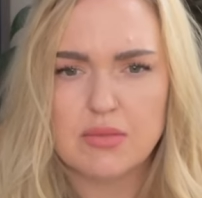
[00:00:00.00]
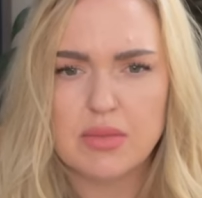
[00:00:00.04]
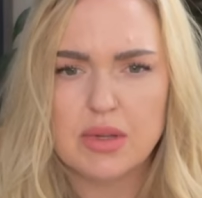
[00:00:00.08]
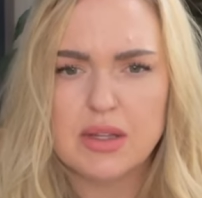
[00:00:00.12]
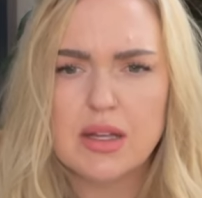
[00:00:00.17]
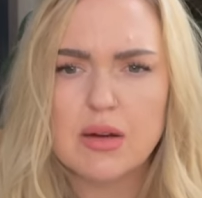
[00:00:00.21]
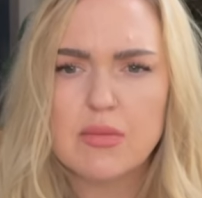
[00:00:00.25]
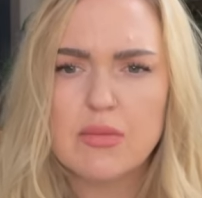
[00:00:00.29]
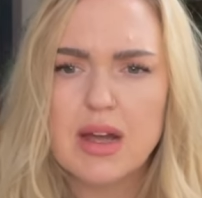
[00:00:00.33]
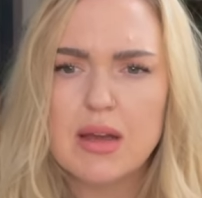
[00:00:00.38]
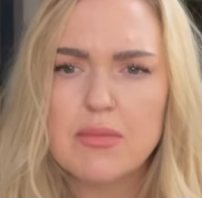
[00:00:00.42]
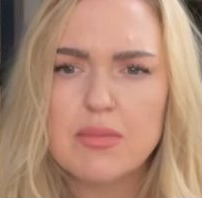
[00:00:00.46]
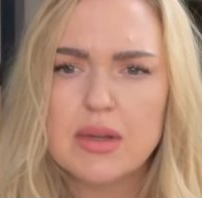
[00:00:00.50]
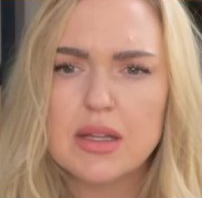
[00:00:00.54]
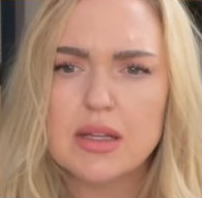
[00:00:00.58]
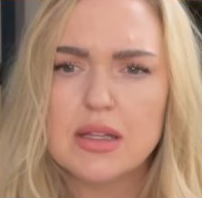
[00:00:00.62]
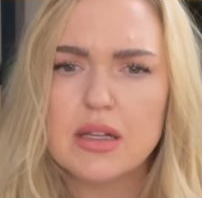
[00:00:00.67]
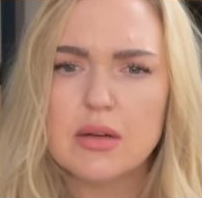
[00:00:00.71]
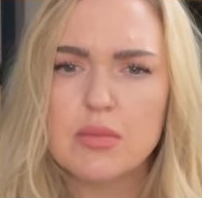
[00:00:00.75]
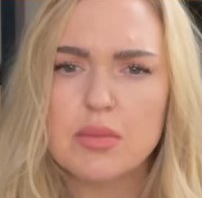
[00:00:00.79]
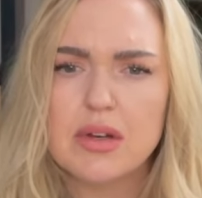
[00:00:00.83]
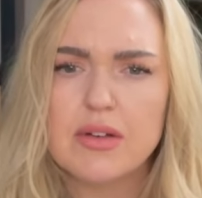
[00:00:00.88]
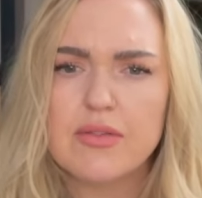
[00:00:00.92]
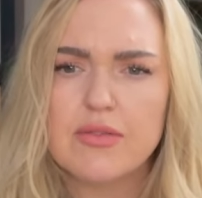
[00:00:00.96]
But there might be a
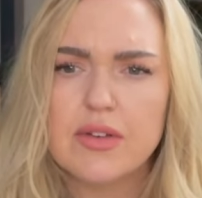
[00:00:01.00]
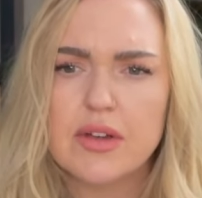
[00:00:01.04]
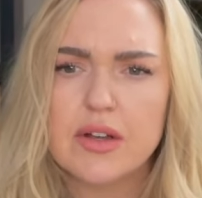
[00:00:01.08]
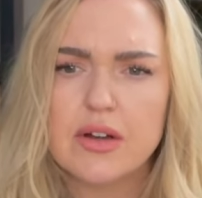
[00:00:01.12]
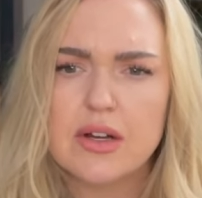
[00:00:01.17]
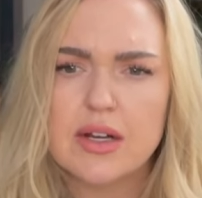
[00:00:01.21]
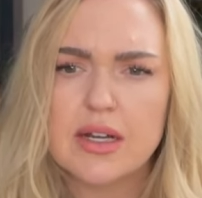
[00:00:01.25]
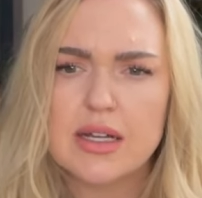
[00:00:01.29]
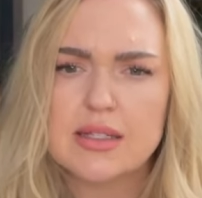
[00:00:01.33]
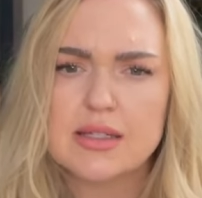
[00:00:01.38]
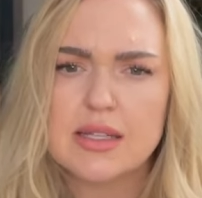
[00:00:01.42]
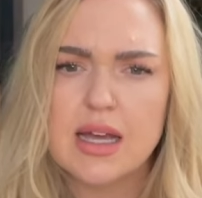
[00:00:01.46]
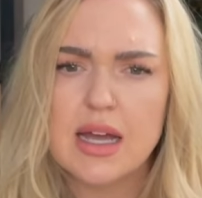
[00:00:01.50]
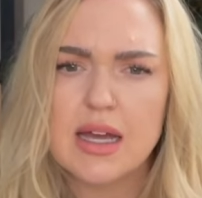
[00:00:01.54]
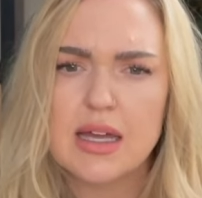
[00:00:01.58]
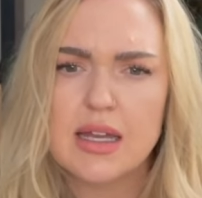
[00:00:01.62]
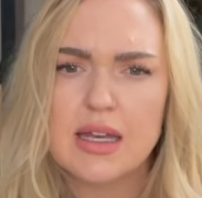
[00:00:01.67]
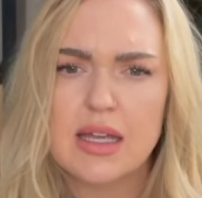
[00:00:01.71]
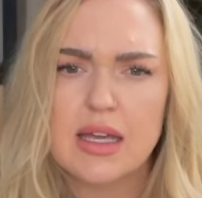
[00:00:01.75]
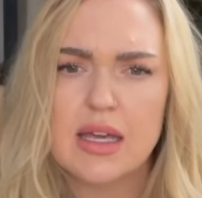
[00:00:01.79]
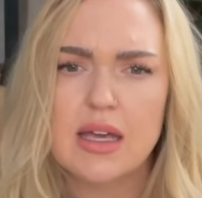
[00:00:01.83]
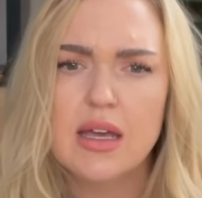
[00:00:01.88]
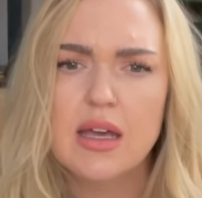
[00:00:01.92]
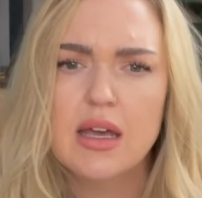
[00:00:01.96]
little bit of fear and
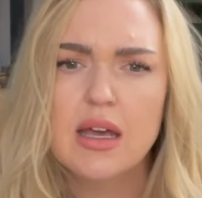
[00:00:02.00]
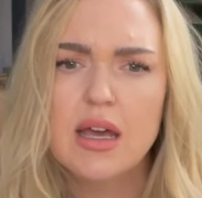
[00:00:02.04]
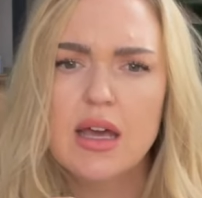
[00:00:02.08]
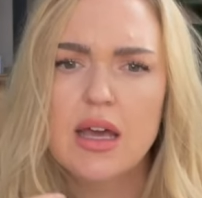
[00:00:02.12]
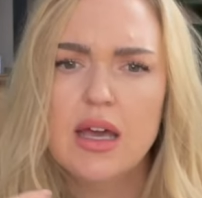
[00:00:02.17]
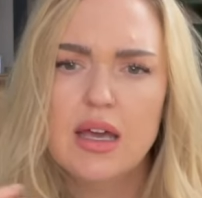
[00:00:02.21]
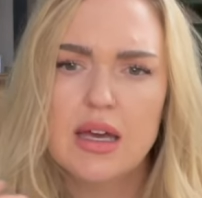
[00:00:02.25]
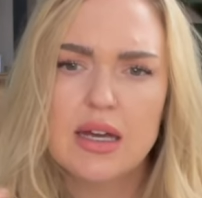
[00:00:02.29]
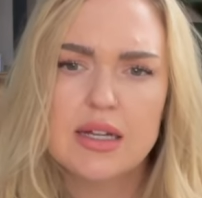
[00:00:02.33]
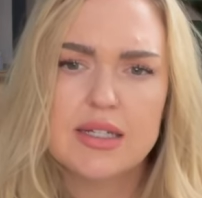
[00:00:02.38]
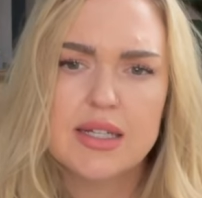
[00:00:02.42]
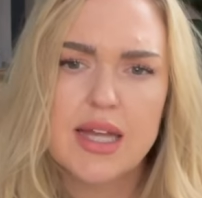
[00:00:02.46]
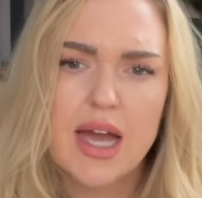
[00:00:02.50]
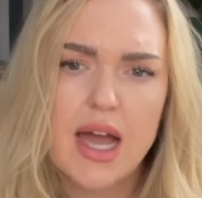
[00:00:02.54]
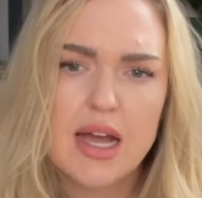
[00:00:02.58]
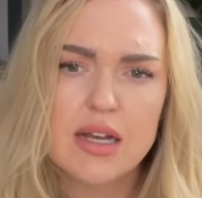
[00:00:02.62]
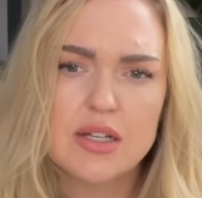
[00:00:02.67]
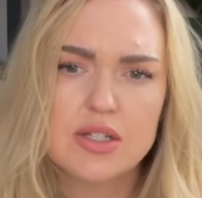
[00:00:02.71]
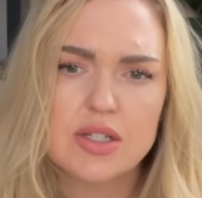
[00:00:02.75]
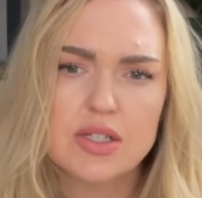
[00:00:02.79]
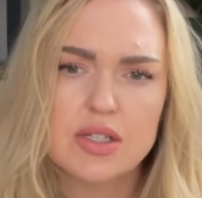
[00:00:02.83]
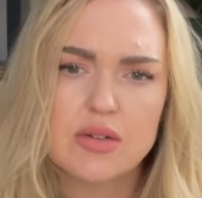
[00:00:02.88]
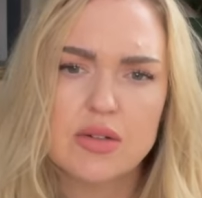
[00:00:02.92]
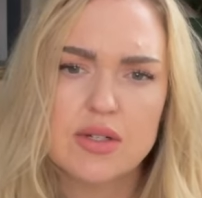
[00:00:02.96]
anxiety
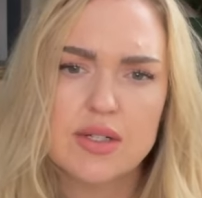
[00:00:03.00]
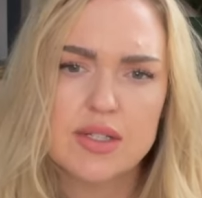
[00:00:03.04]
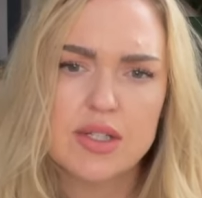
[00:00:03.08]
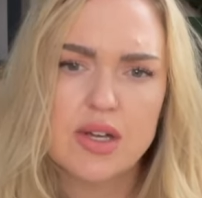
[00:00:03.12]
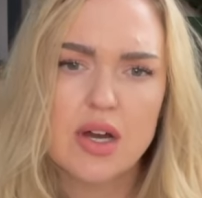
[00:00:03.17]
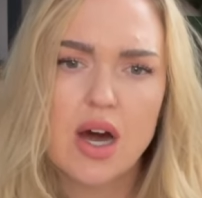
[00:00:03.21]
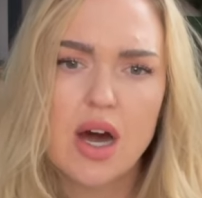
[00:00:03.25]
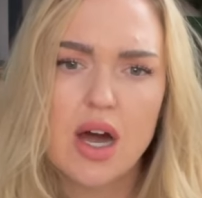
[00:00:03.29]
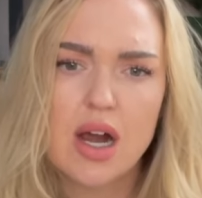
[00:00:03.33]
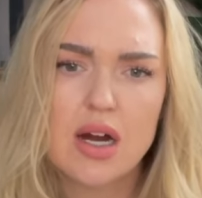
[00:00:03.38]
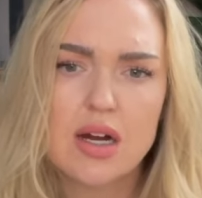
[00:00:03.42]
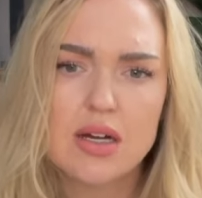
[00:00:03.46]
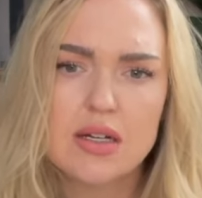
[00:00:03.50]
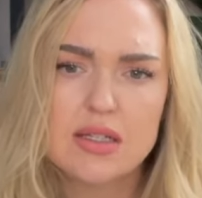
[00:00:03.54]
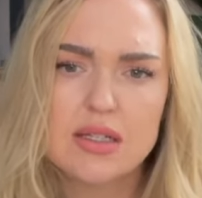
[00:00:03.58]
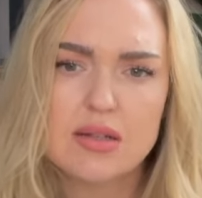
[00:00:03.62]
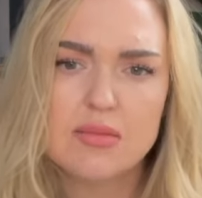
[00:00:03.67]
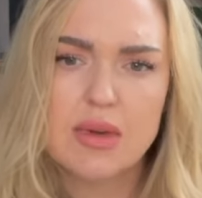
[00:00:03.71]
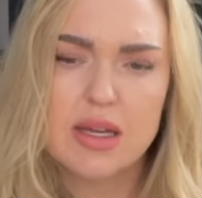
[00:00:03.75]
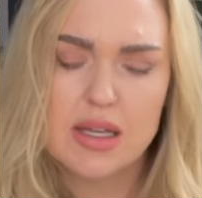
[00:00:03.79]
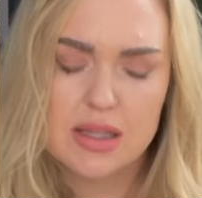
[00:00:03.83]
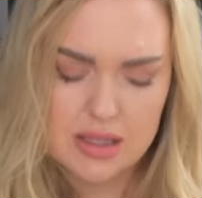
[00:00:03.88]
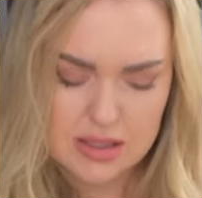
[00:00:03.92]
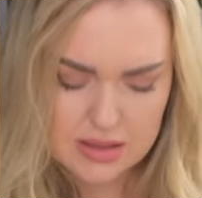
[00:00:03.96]
attached, so it's hard to
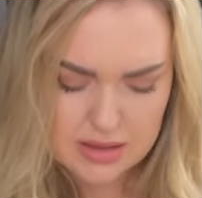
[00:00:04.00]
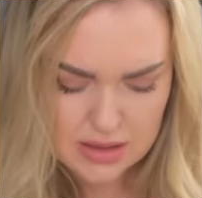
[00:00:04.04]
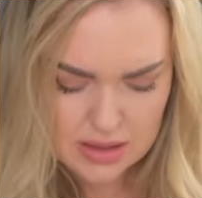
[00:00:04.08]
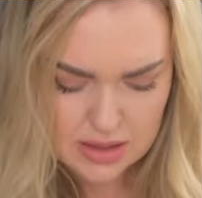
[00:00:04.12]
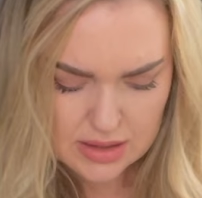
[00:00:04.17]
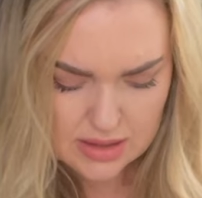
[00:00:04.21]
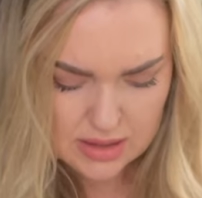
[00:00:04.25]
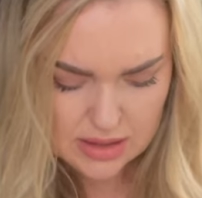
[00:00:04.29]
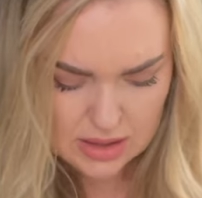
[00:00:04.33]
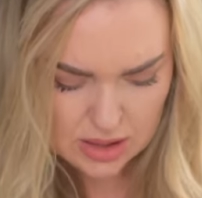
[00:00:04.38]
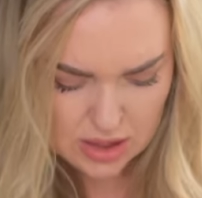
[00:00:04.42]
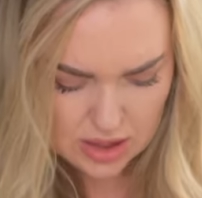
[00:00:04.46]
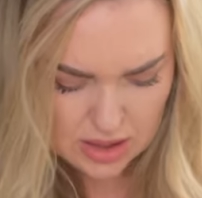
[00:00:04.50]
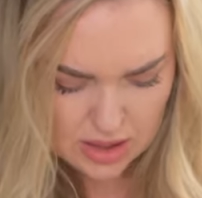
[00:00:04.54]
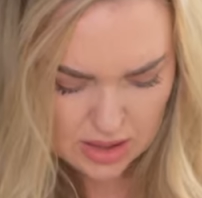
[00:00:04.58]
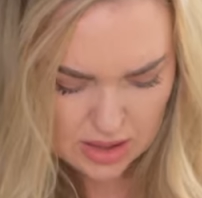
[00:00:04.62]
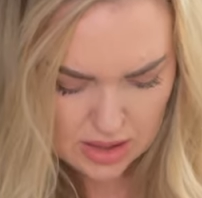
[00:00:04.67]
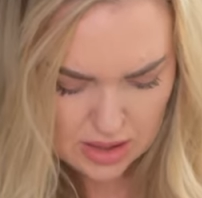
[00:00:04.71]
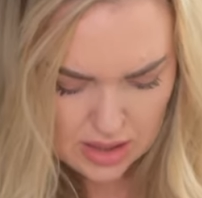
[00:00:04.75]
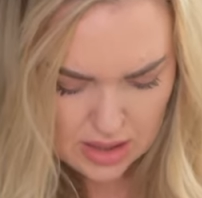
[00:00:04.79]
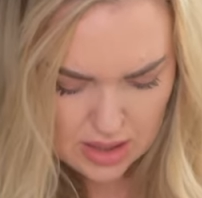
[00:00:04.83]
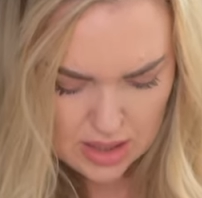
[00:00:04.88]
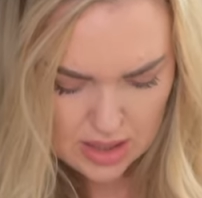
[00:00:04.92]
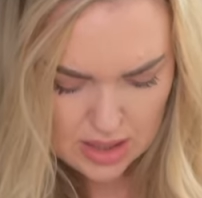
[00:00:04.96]
make this decision.